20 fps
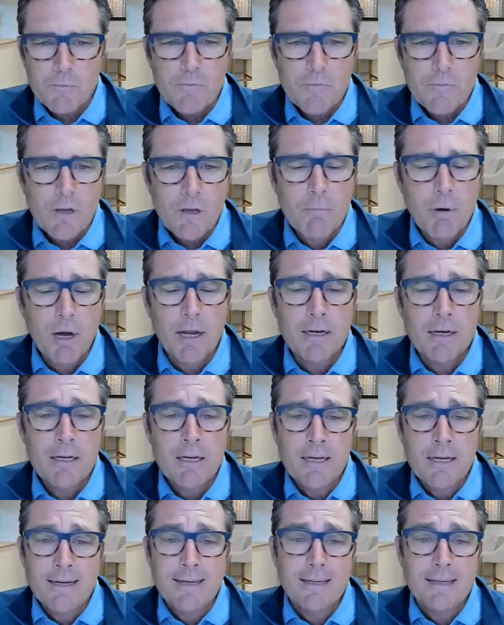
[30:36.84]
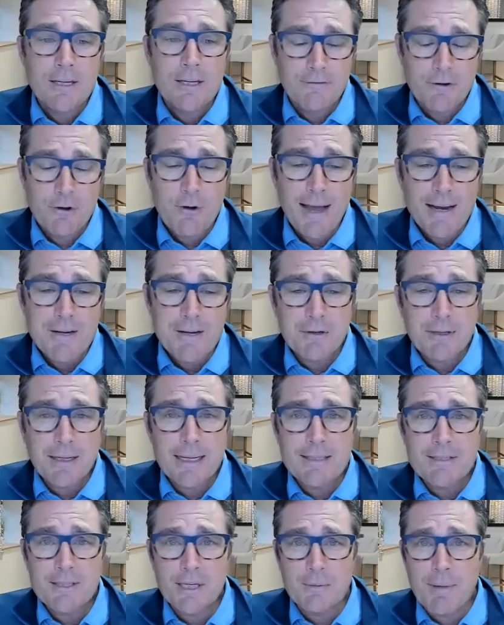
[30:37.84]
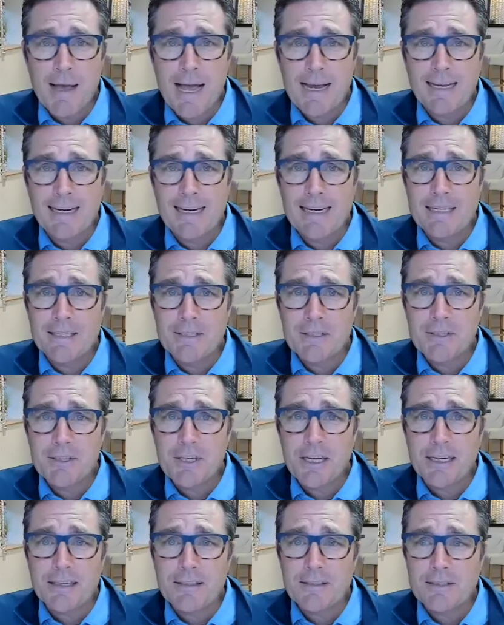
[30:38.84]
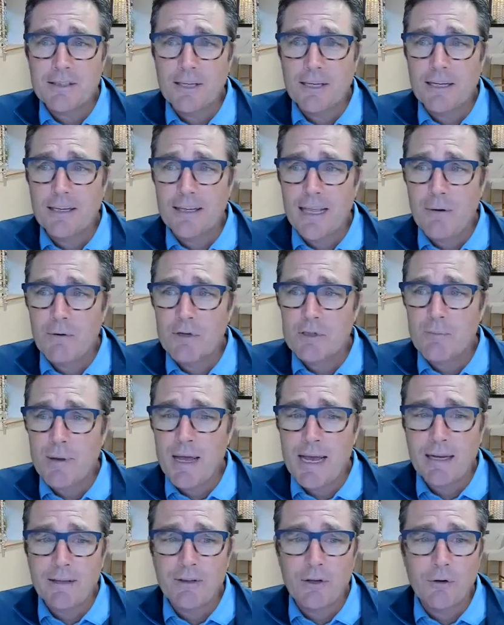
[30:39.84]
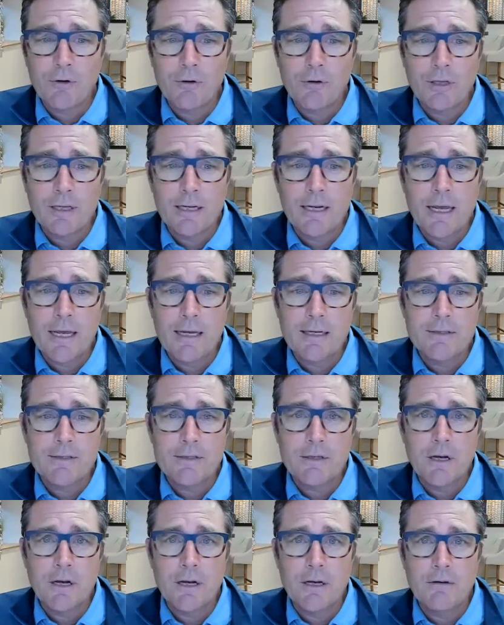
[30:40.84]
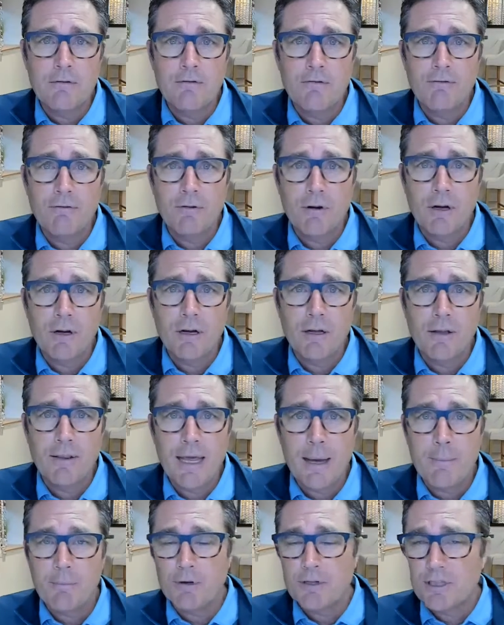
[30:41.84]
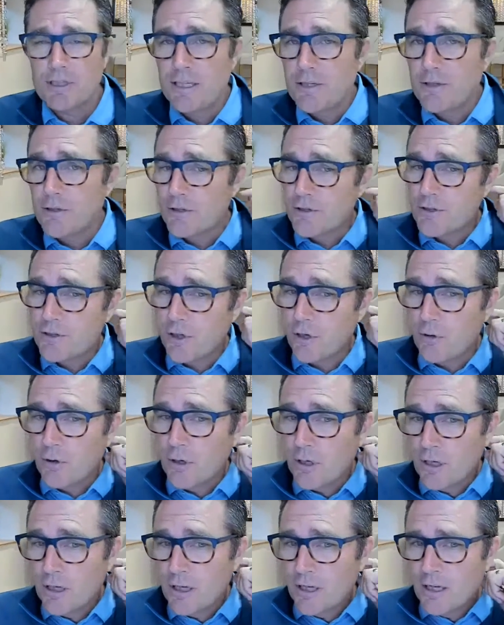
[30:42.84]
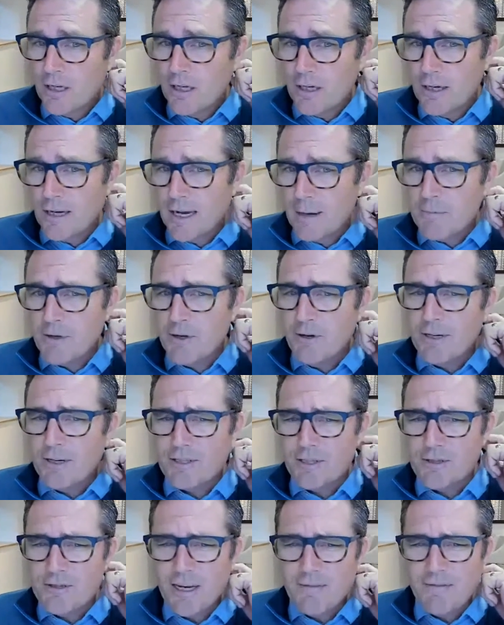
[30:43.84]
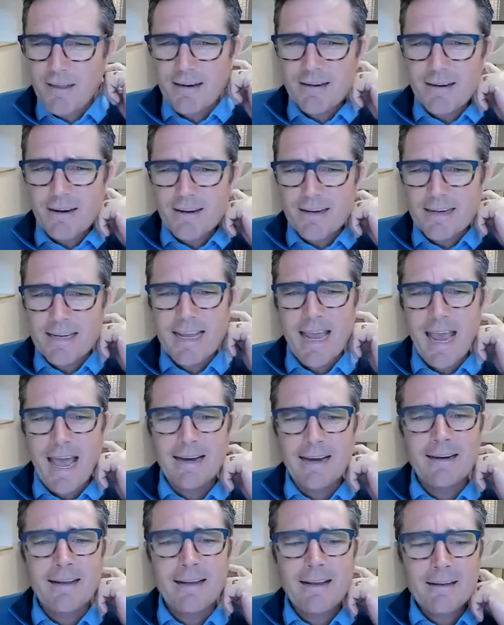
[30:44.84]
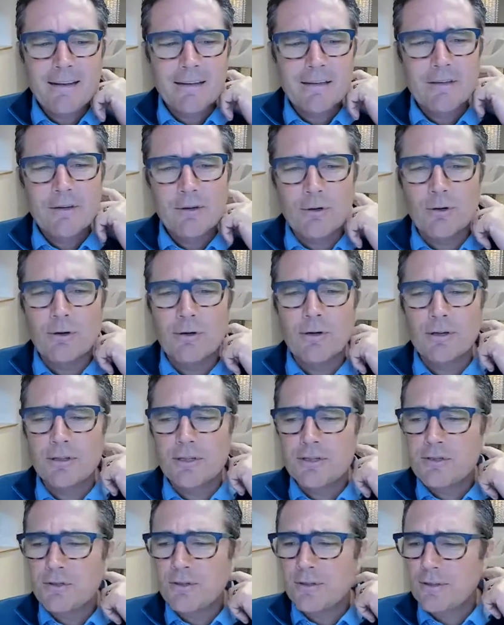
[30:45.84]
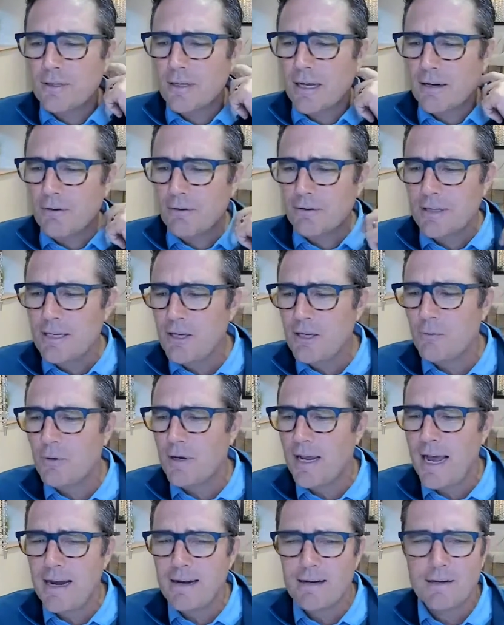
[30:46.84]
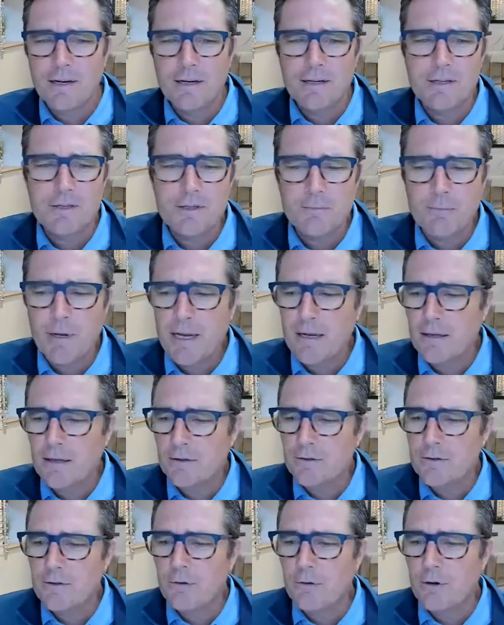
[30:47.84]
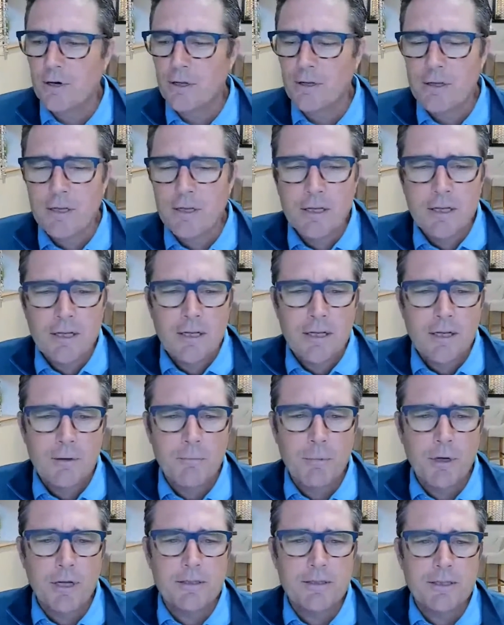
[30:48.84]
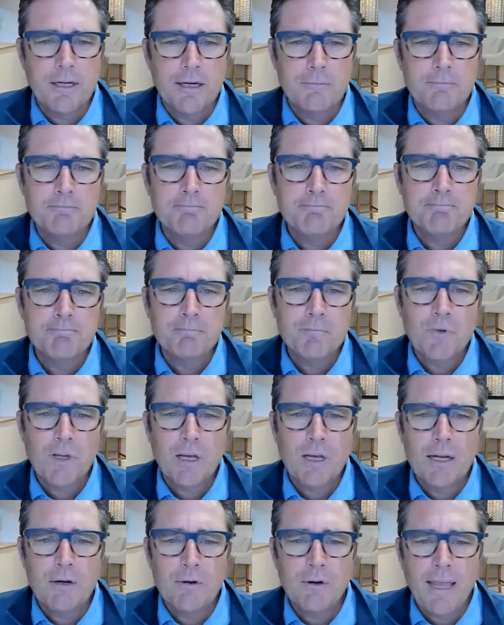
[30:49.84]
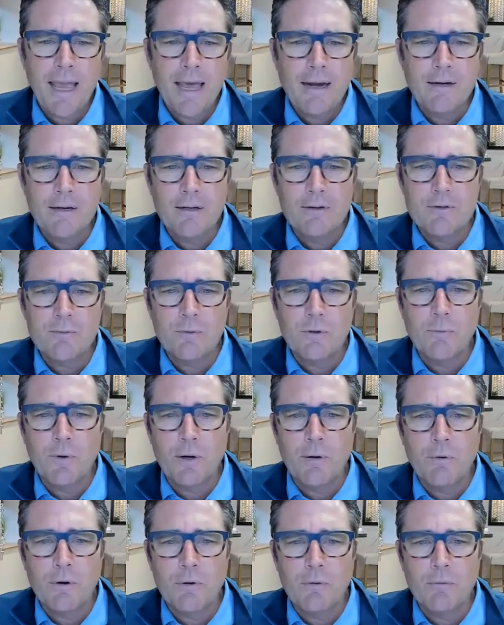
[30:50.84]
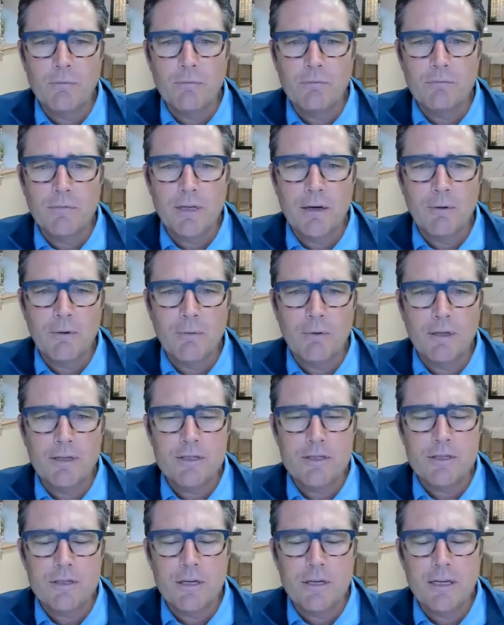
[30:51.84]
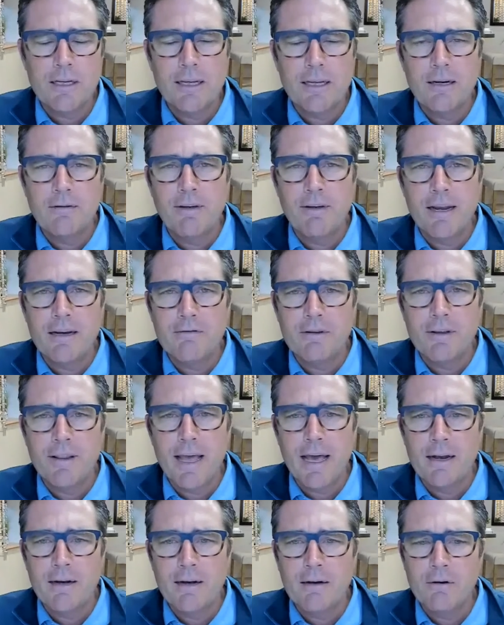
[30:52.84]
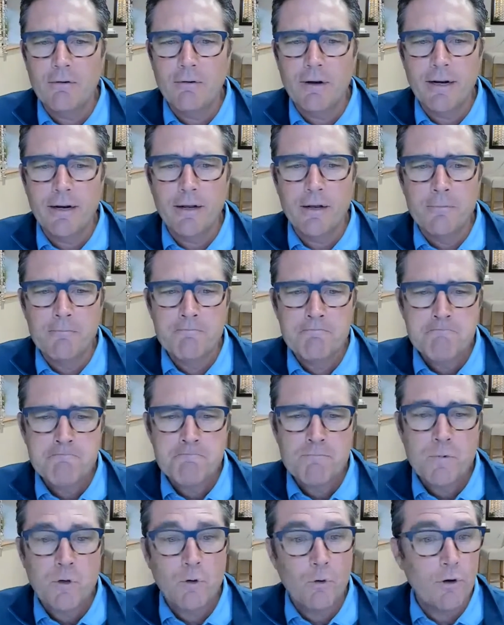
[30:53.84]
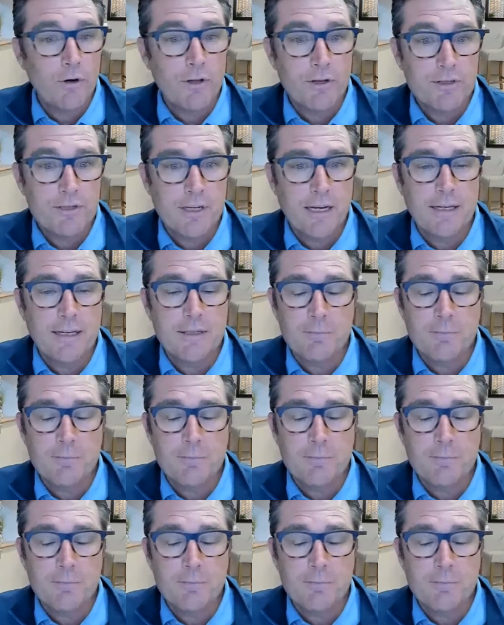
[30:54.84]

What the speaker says: But if you had your LASIK back in '86, that was back in the early days of that procedure. So I'm curious, did you have that done in Canada or did you? I don't think you would have had it done in Jamaica, Lorna, but I know Canada is when they were really innovative in that arena, or in the States.